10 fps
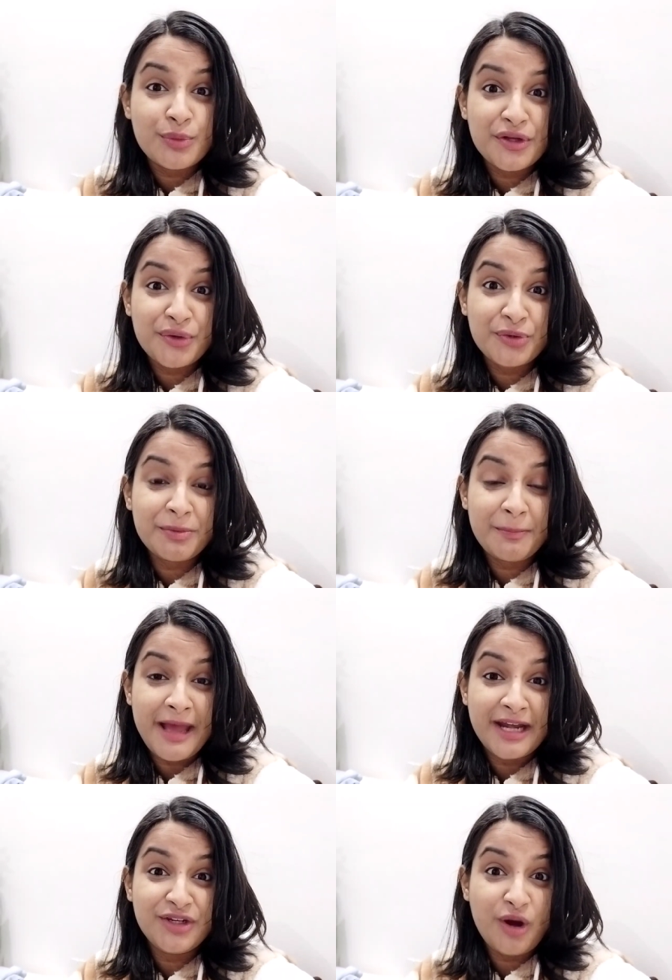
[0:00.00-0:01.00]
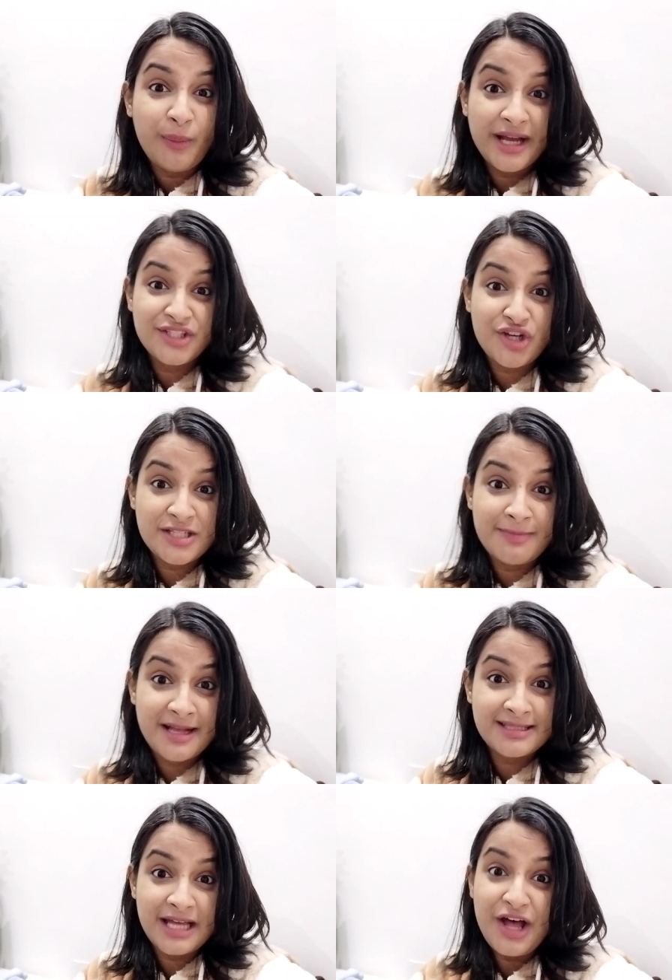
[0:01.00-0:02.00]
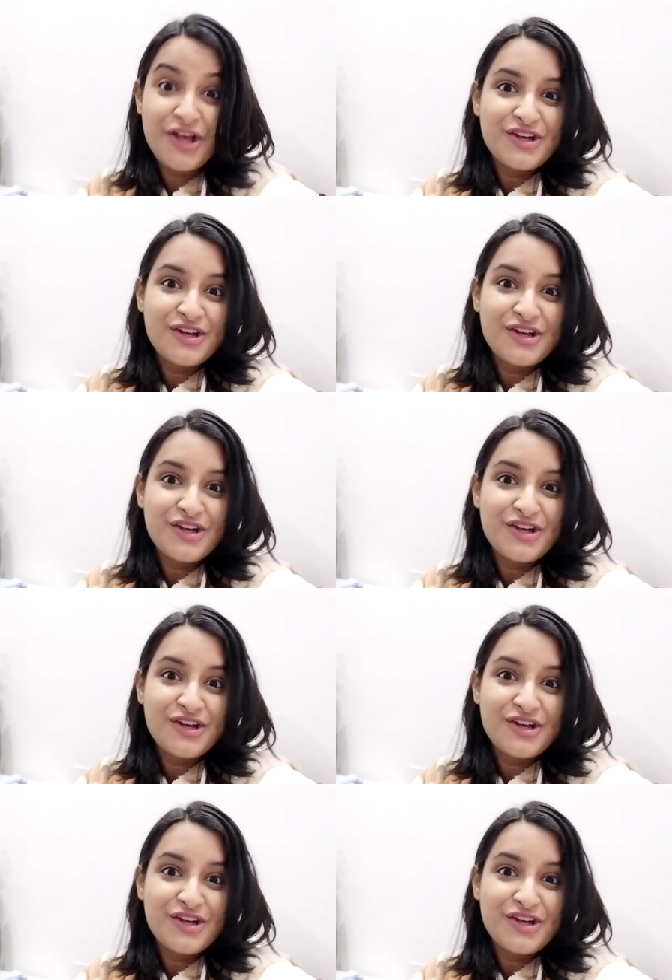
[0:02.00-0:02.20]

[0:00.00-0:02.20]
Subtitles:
video to preparing your white sauce pasta.